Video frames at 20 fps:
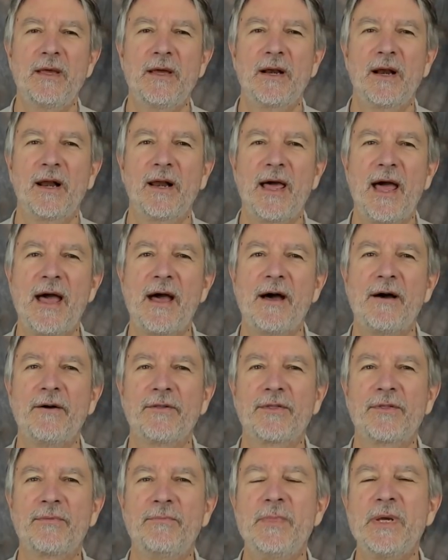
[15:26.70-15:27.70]
and
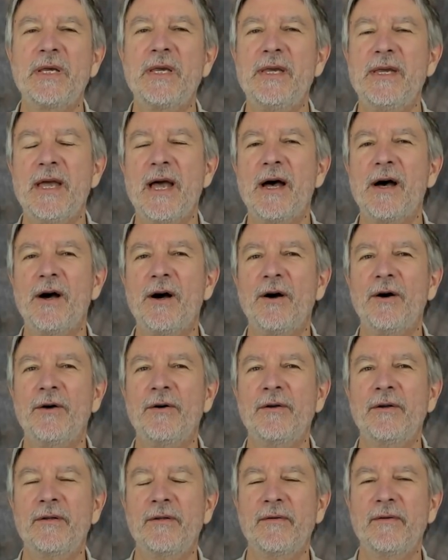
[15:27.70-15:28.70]
allows
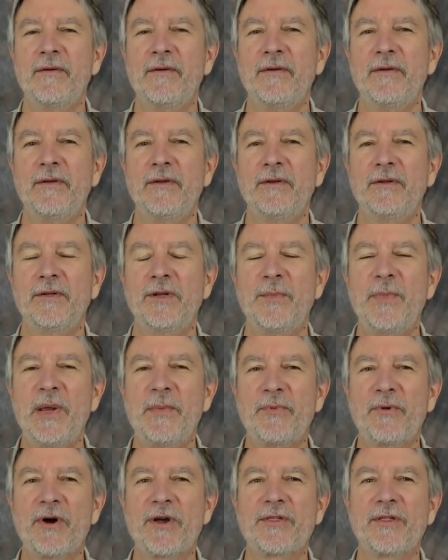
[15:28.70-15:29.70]
Michael to be
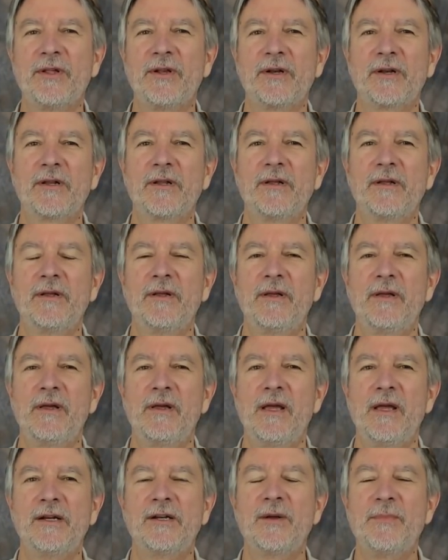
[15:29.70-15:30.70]
present
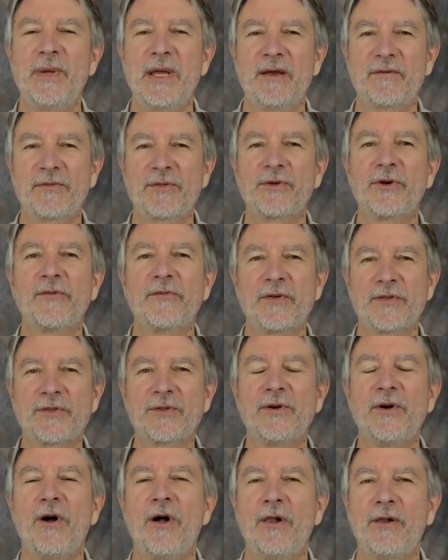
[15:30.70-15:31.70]
and to be of service
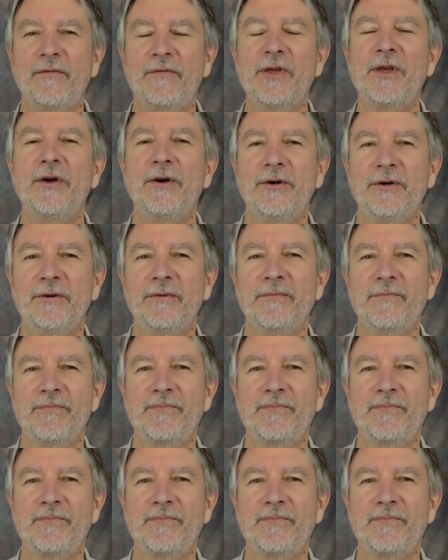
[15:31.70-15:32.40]
to all of you.